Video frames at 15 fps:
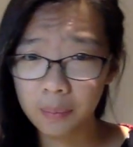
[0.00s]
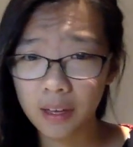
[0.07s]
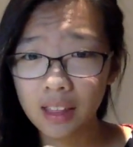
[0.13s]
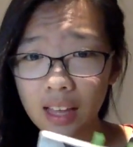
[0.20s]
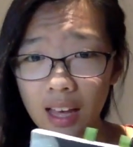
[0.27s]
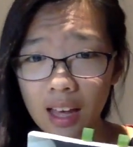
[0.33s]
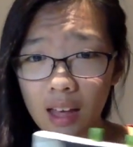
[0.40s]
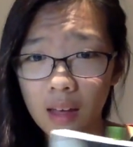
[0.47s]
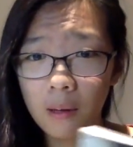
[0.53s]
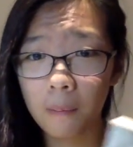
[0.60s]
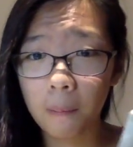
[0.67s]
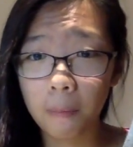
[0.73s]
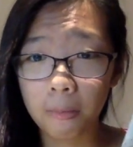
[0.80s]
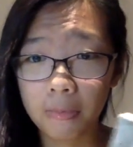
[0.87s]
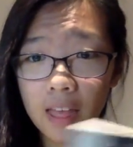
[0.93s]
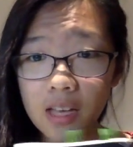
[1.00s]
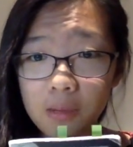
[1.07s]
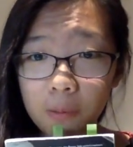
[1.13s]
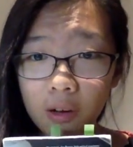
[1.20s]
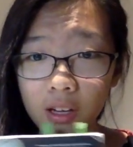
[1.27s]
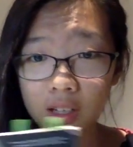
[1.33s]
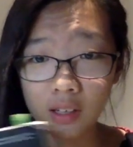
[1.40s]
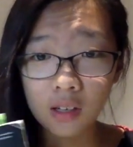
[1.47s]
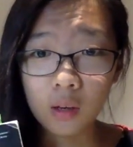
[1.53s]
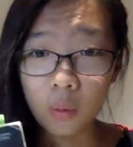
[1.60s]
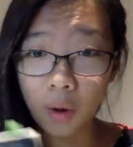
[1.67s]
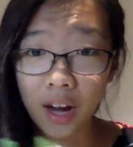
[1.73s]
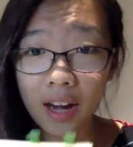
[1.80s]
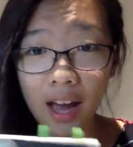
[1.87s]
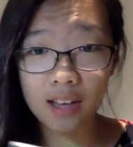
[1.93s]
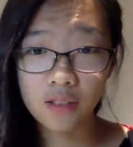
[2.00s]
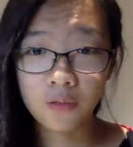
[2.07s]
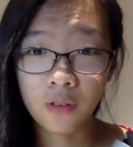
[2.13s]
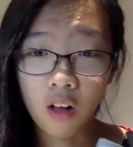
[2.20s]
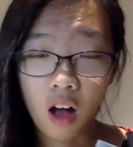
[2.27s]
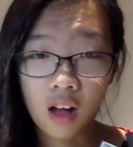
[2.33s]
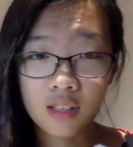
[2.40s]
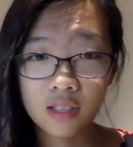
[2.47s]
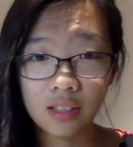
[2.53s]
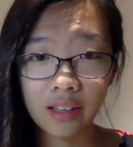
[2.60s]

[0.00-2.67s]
But this book, Gawain has flaws.